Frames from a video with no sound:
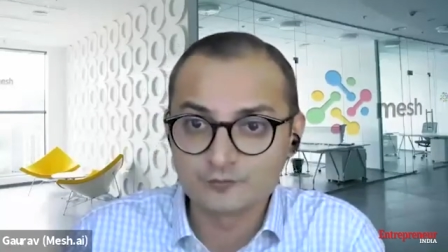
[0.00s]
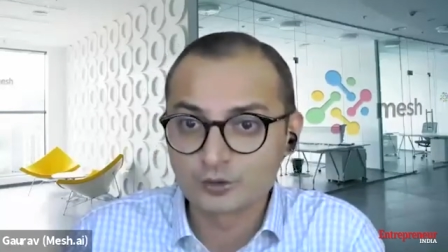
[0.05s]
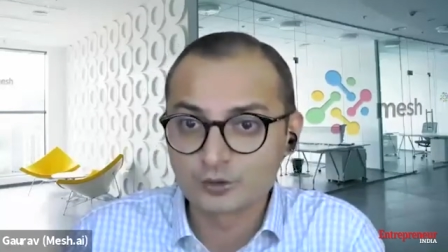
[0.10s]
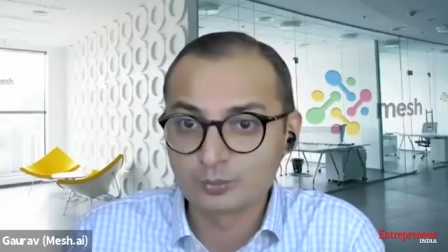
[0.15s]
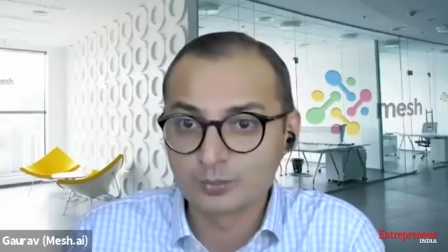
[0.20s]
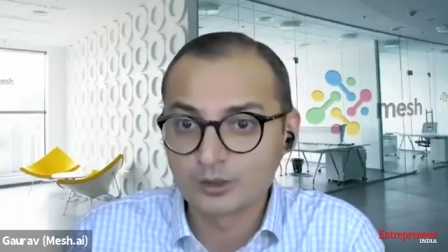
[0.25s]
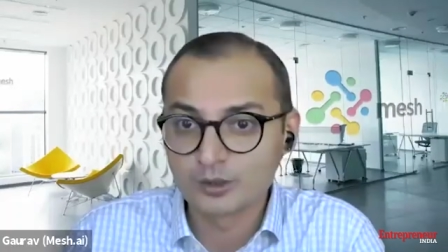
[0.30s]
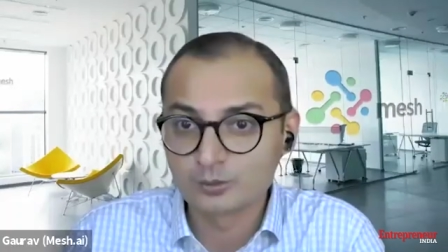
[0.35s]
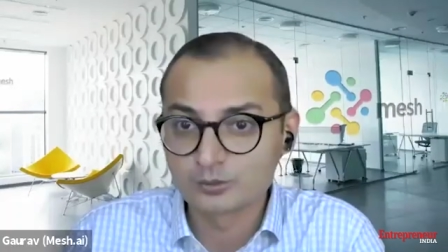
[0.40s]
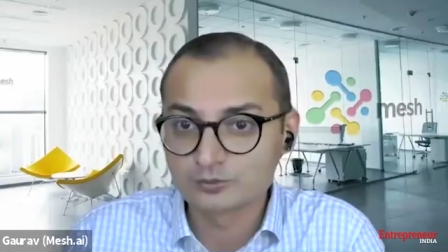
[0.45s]

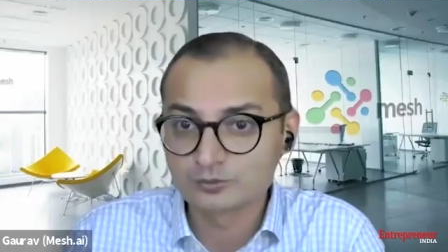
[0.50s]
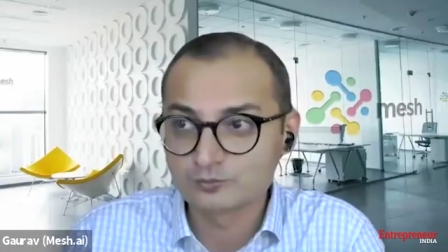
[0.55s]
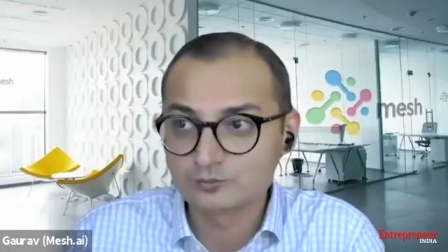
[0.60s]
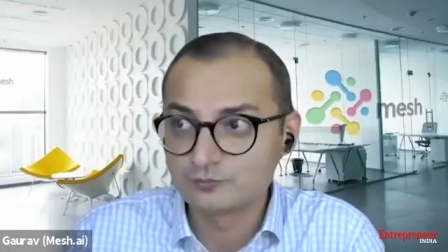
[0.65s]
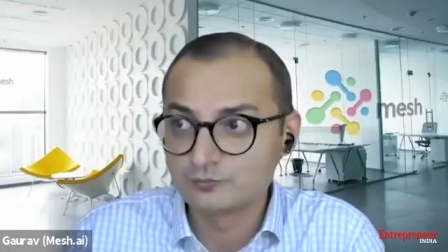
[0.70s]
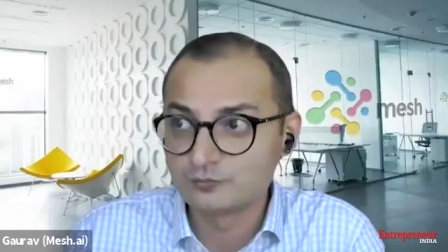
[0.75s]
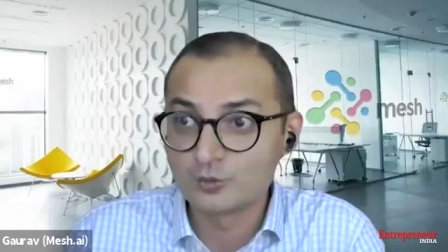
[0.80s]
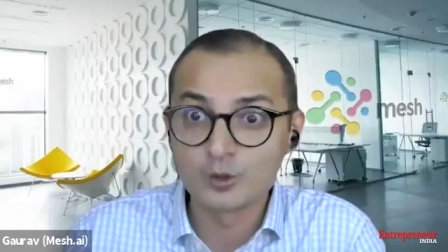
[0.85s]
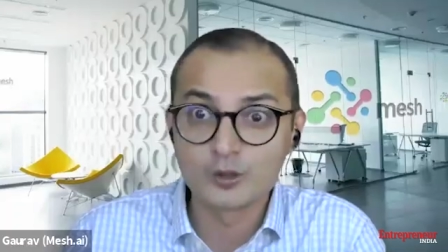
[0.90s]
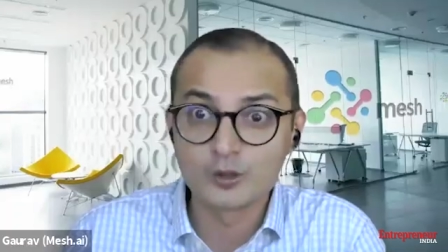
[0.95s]
they were
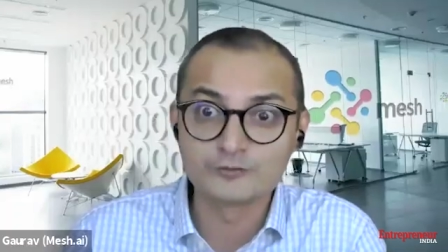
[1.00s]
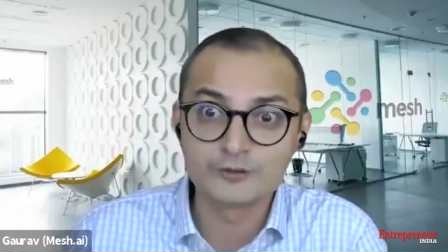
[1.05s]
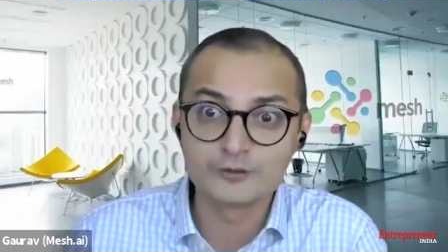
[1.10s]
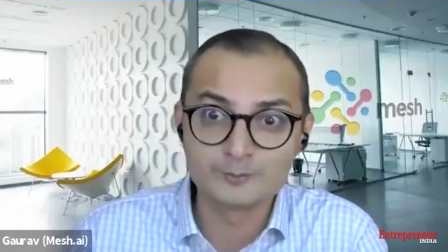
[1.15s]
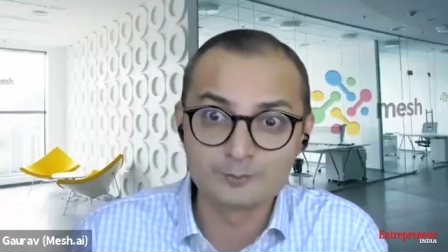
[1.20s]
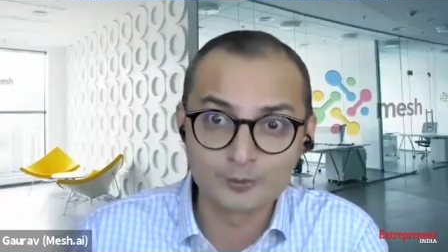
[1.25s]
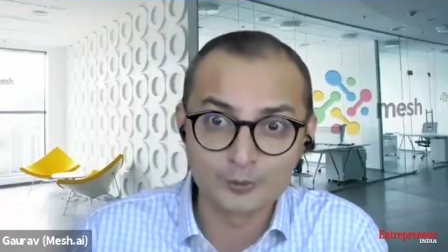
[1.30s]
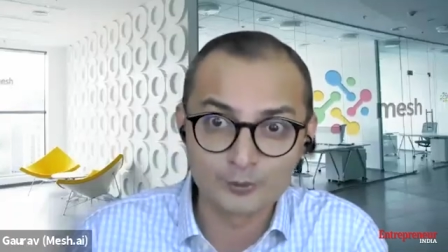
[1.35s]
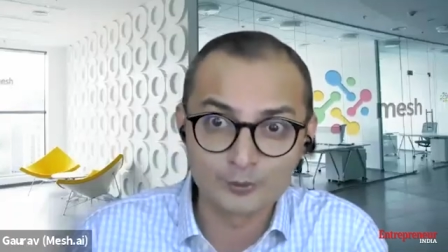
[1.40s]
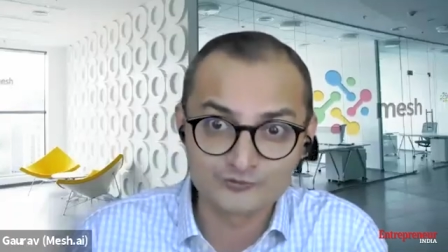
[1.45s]
about
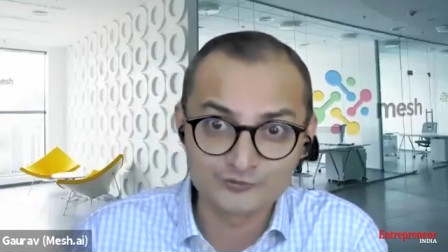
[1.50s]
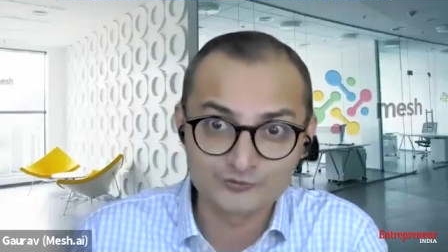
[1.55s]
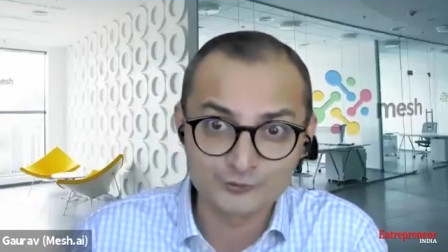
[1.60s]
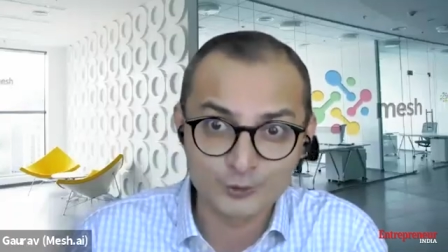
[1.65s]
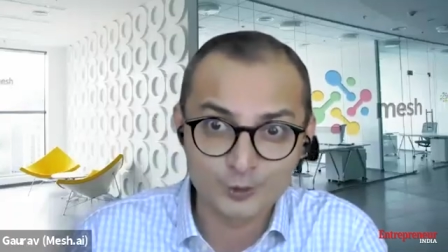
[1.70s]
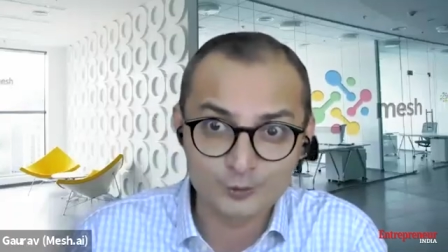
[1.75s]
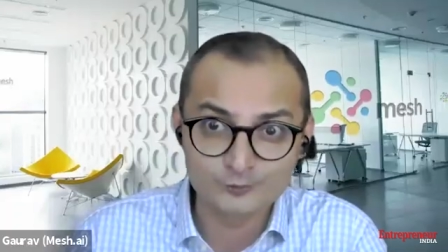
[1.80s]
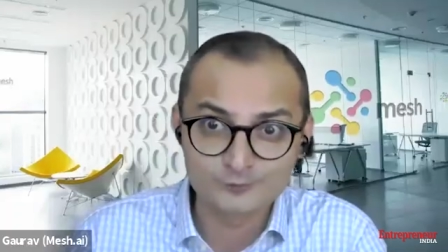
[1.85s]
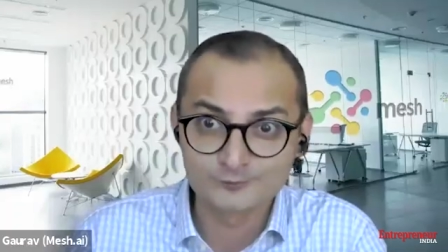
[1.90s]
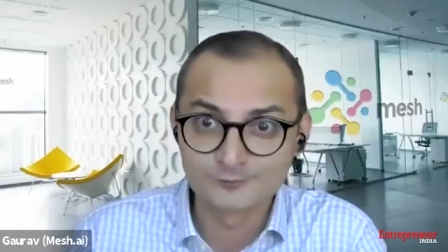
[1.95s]
400
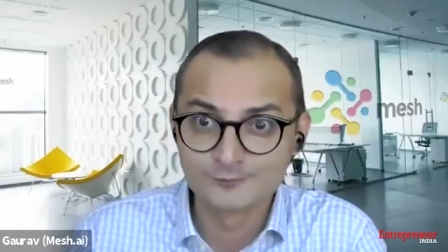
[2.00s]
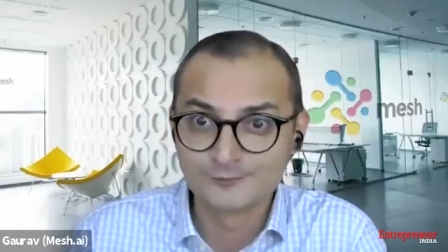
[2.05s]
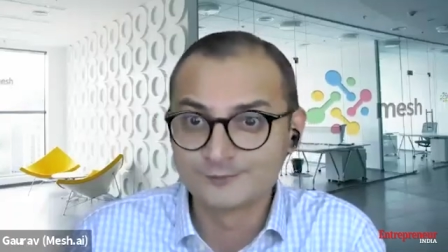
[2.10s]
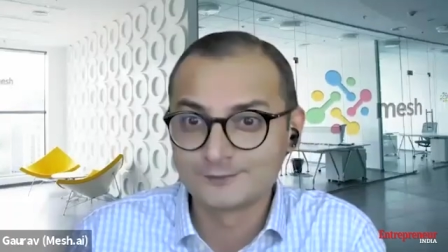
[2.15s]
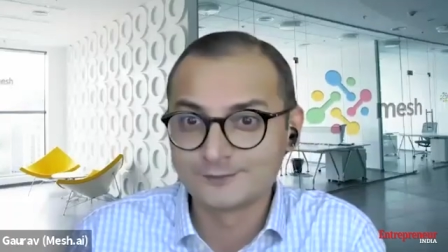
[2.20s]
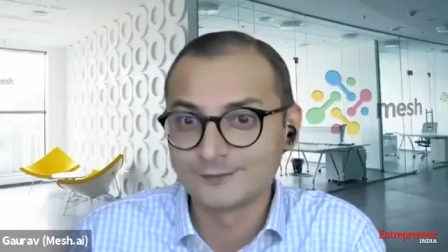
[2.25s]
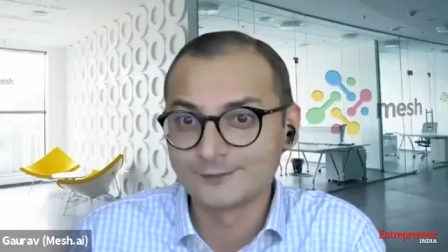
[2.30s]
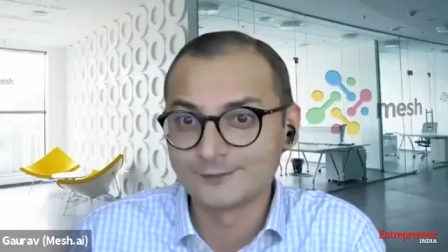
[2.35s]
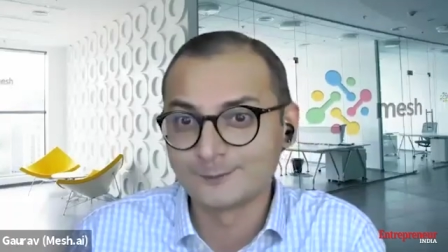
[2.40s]
employees strong.